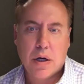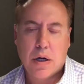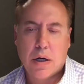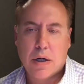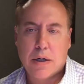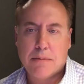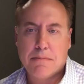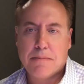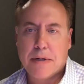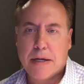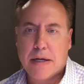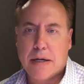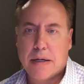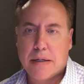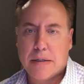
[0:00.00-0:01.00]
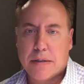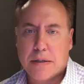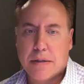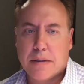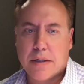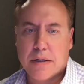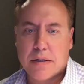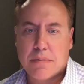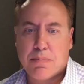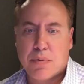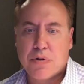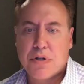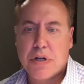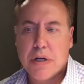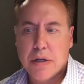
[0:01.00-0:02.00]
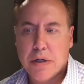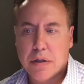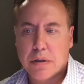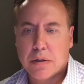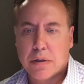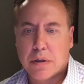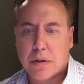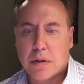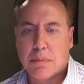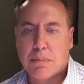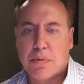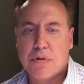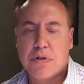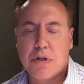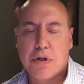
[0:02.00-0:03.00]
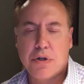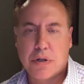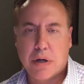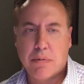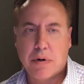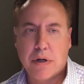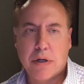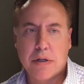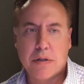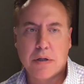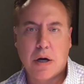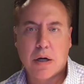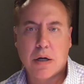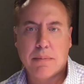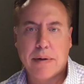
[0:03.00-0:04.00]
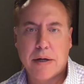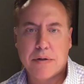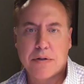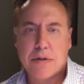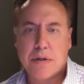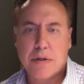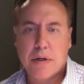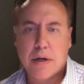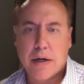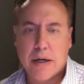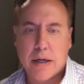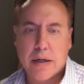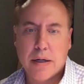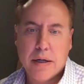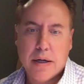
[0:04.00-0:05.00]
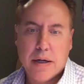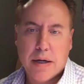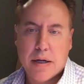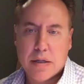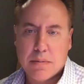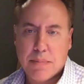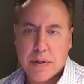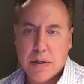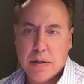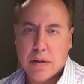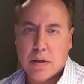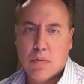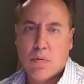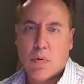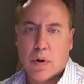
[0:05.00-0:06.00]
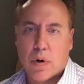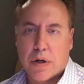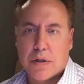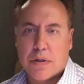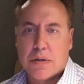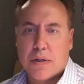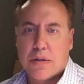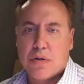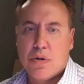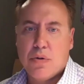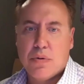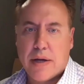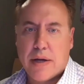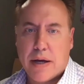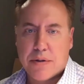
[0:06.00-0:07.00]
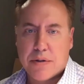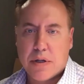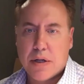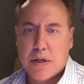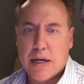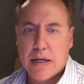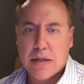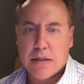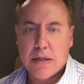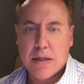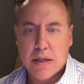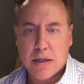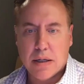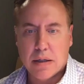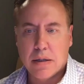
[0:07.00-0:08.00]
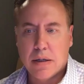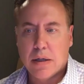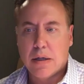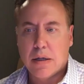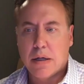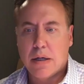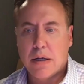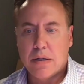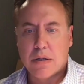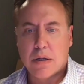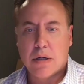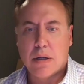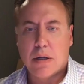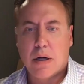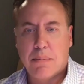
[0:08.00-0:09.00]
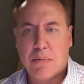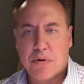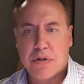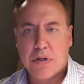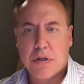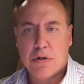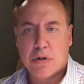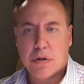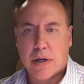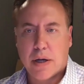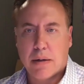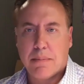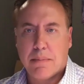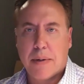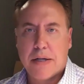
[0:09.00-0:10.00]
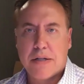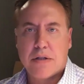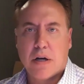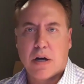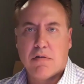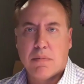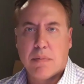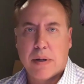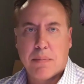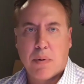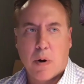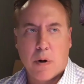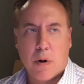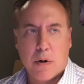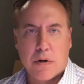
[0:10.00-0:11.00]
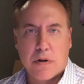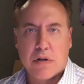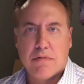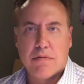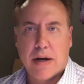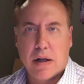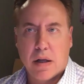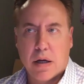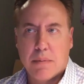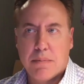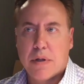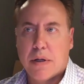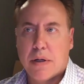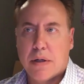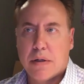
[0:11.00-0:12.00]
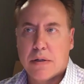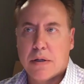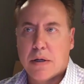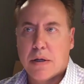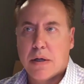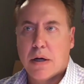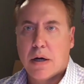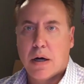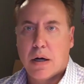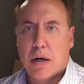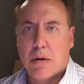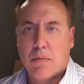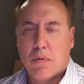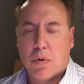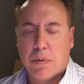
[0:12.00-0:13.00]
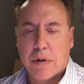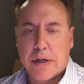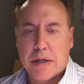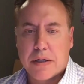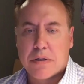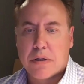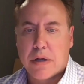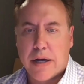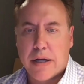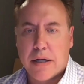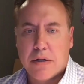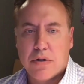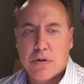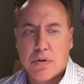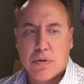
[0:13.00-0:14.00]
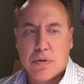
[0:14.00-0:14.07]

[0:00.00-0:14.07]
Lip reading: And this particular procedure that we're going to talk about tonight has been in the works since 2018. It is a procedure that myself and my partner developed, and we're really excited